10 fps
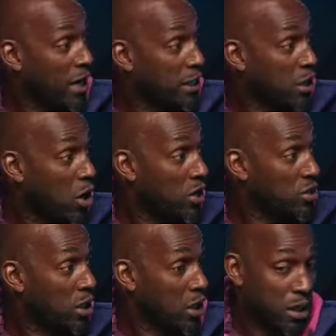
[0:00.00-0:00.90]
you got a
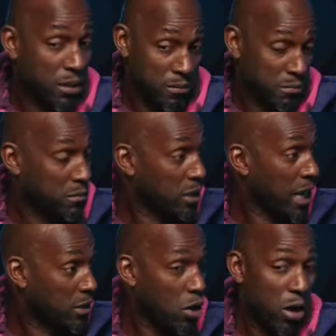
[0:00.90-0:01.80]
guard. You
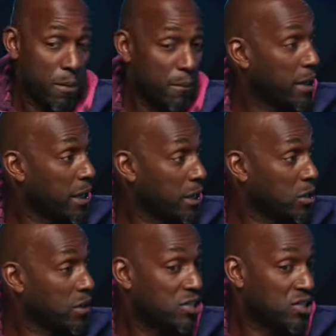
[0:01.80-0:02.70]
got a guard, my man. You
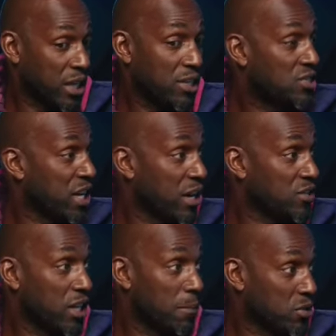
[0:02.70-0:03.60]
know, he's
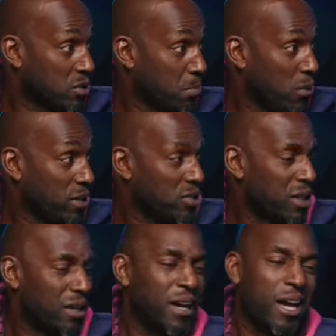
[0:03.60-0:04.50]
serious. He can put some points
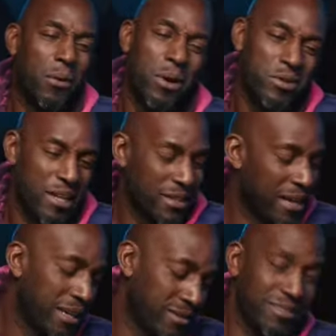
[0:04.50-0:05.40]
up." Will was like,
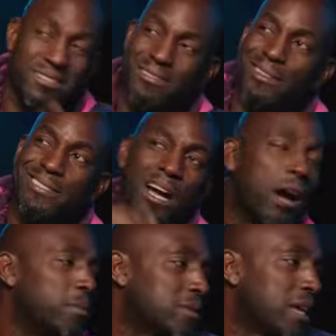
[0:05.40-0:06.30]
"Nah, it's
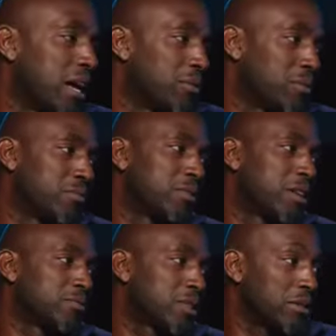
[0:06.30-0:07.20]
garbage time. You
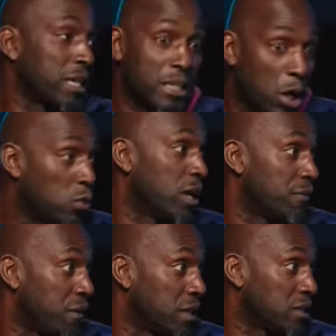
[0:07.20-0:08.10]
know what I'm saying? I'm like, no, young
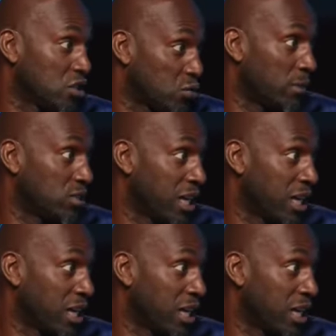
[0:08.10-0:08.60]
fella, this is what I'm